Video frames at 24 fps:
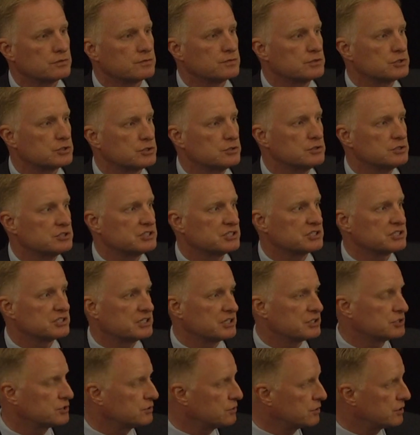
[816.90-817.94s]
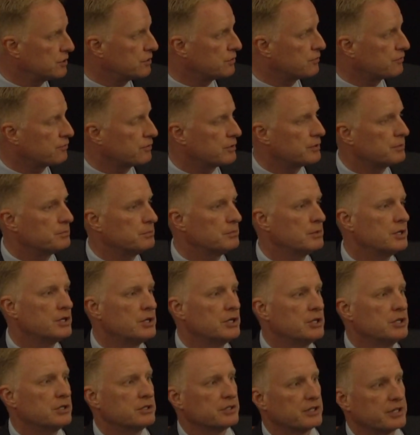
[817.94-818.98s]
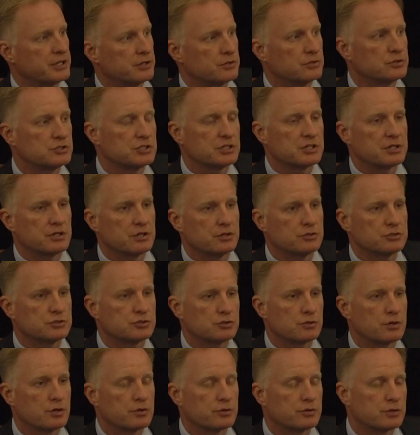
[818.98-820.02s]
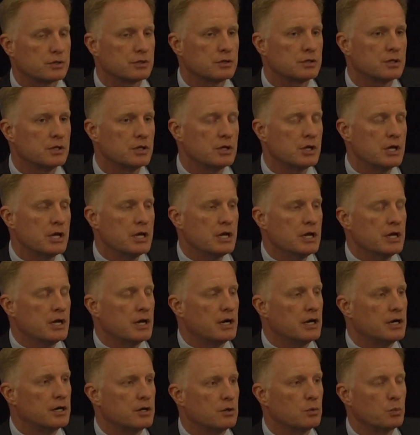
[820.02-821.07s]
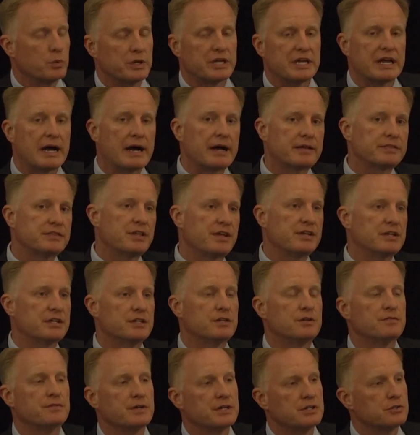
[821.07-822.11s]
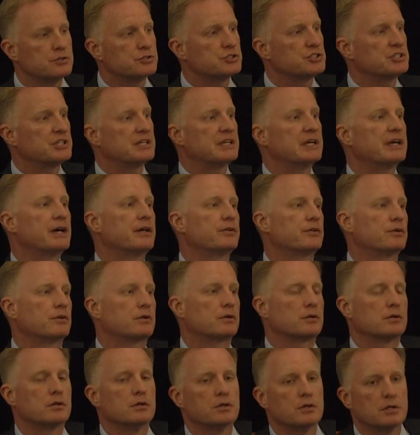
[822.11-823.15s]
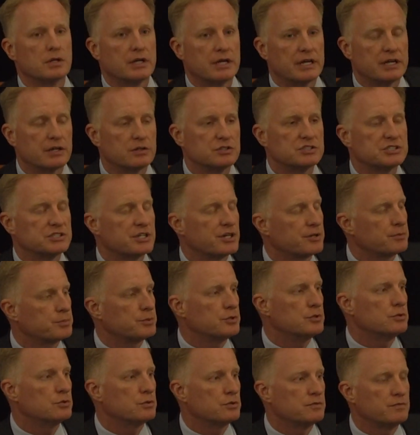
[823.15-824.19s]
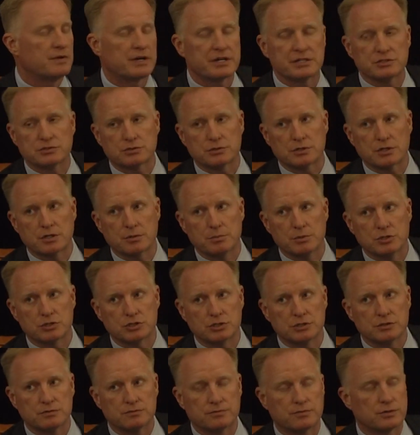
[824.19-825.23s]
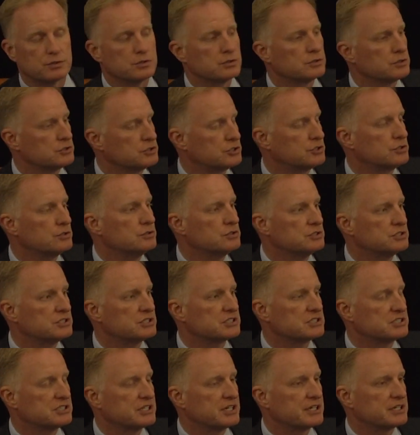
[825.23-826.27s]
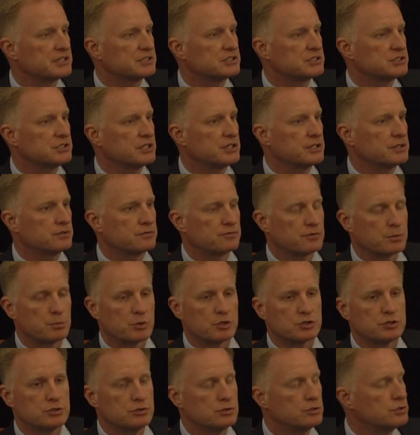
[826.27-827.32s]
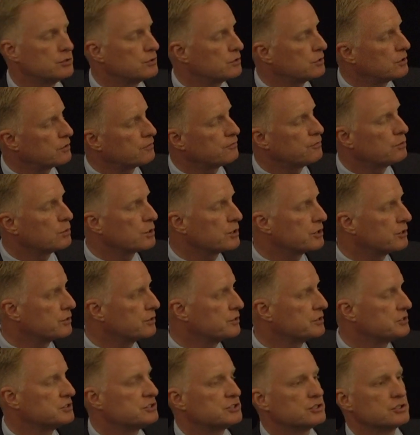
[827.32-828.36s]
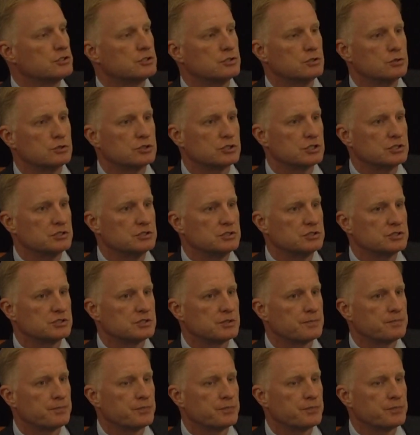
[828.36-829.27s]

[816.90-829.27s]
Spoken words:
for student success you'll hear from later, Jenny Elstrother. We got the innovators together and set up a new advisory commission for student success from our 2-year and our 4-year institutions.